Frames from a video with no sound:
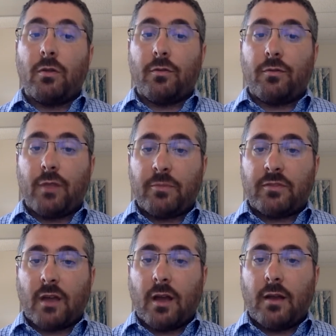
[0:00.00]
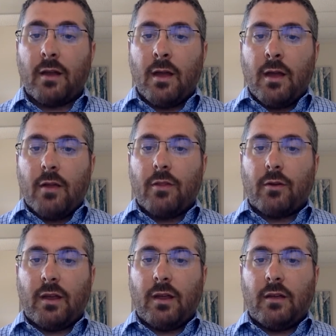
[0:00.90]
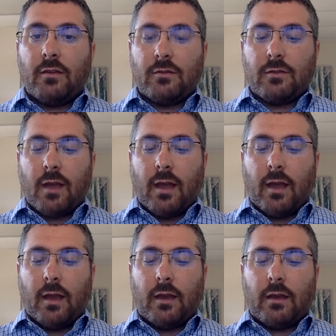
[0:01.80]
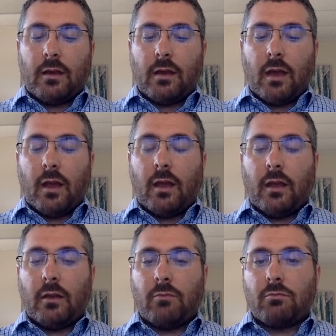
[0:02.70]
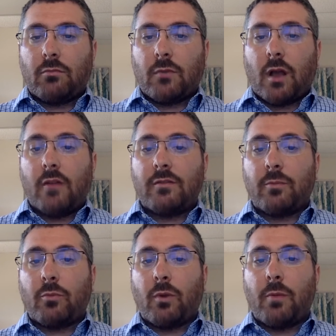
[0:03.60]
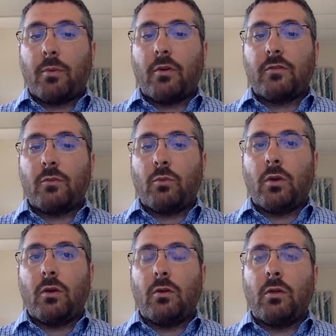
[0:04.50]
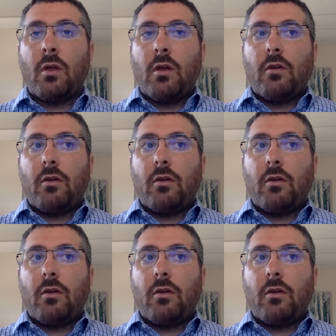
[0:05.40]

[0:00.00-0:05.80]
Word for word: On the flip side, there is a, a concept where a person will